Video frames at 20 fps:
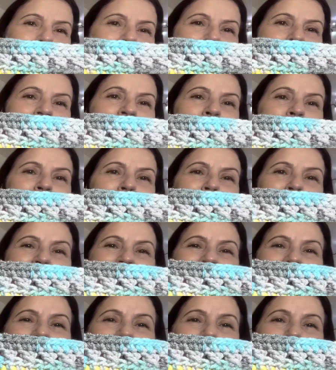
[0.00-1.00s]
may not have
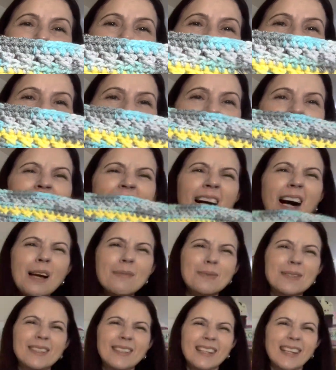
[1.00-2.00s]
seen it already, I
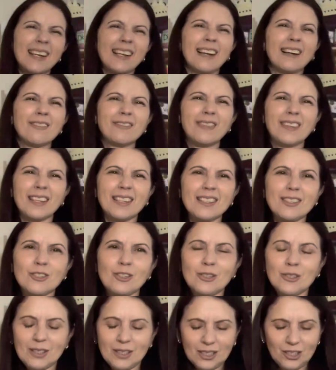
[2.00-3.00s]
absolutely love these
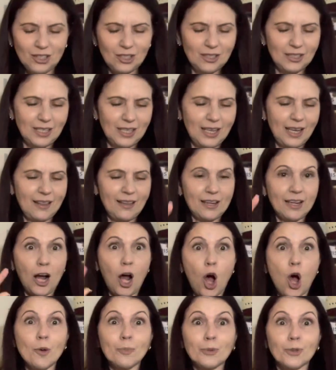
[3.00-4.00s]
2 stitches together, and I
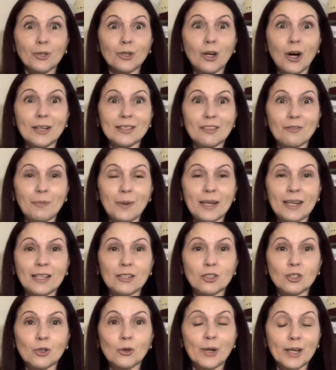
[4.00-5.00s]
hope you guys have been
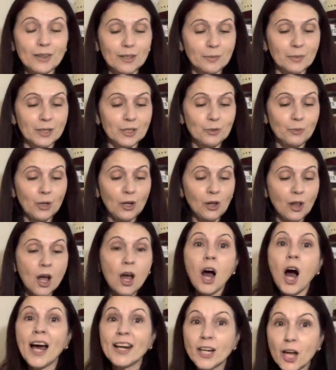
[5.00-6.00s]
enjoying them as well.
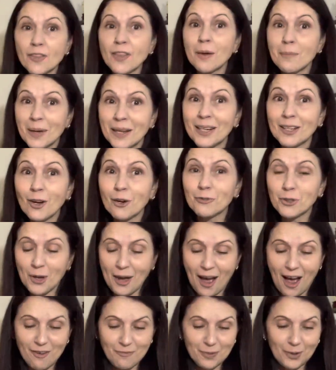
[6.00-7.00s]
I know that many of you
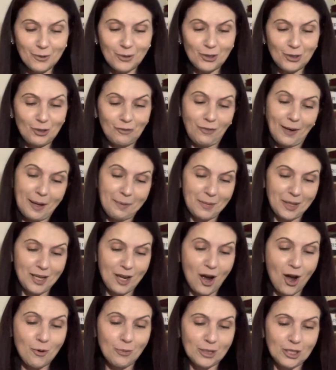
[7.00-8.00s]
have because you've let me
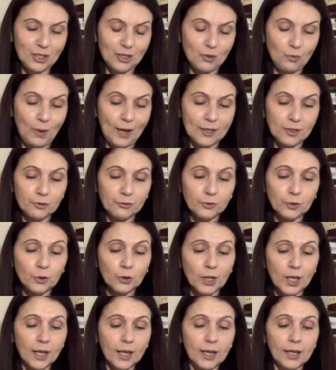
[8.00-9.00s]
know, which is
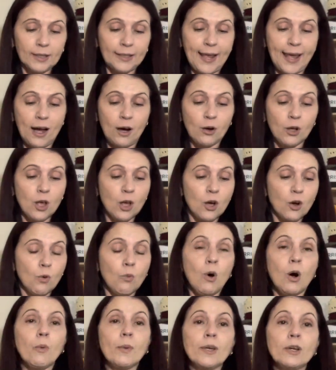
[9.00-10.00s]
wonderful. Now,
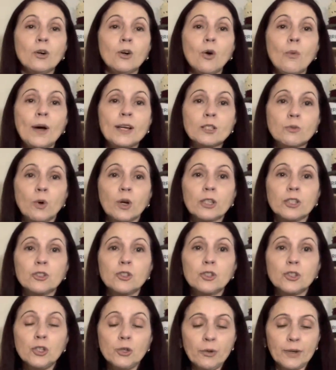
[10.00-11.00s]
what we always want to
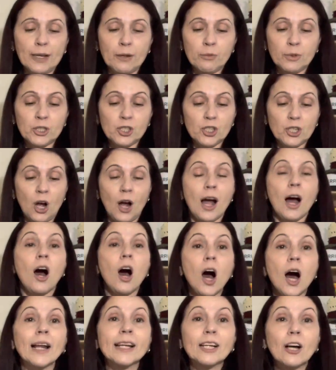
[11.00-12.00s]
do, which I
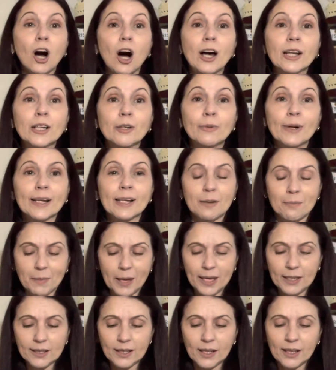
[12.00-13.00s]
highly, highly recommend,